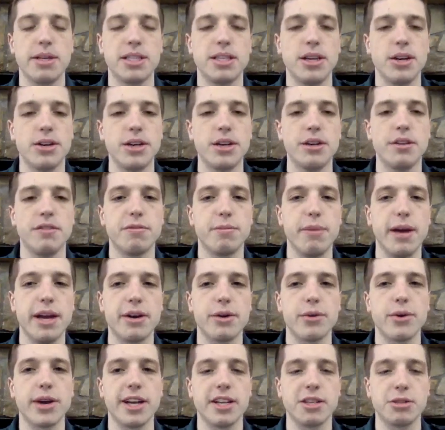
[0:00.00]
until you've made
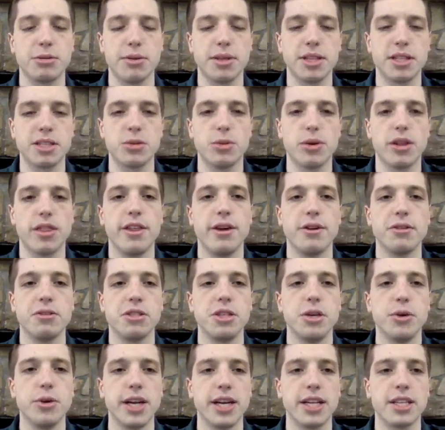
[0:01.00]
arrangements with
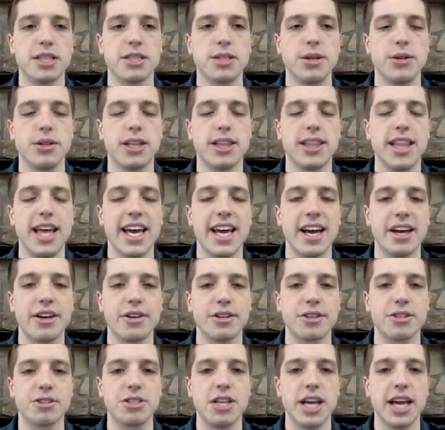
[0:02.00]
those units so that they
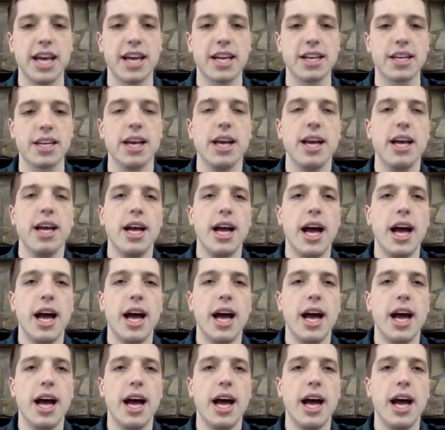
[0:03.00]
understand